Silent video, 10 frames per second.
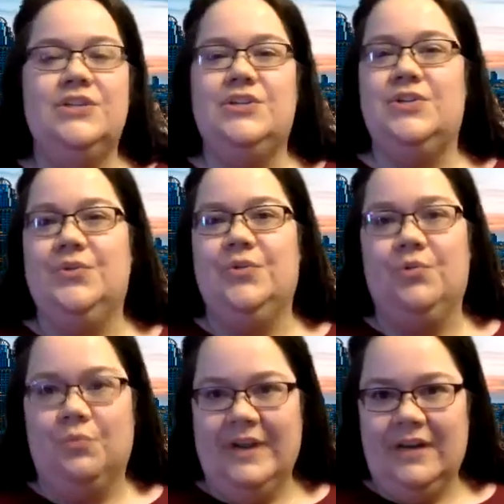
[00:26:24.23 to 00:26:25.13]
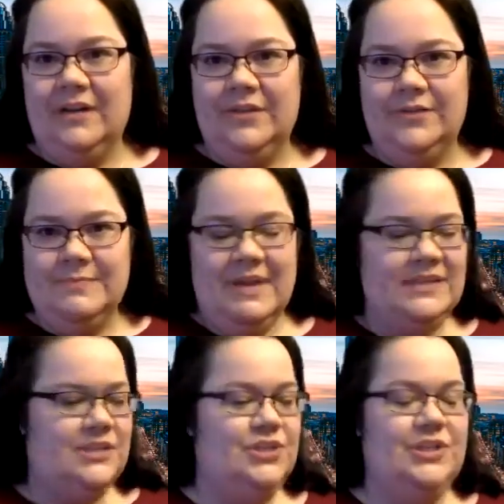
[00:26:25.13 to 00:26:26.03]
to reading those
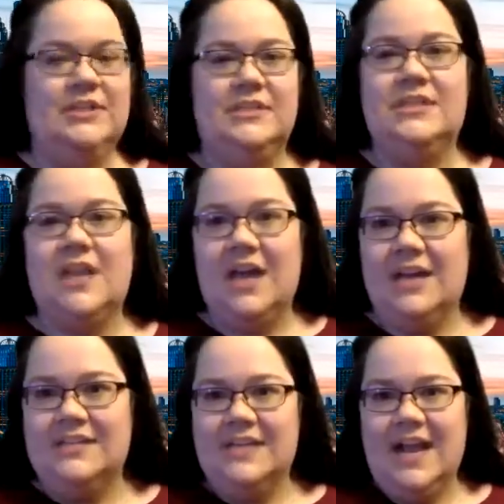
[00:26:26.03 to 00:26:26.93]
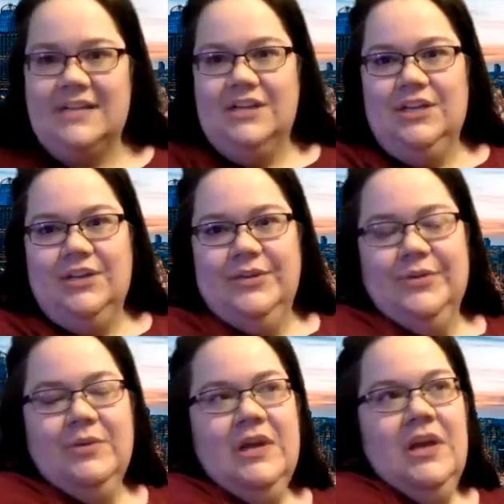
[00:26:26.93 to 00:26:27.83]
messages, contacting you,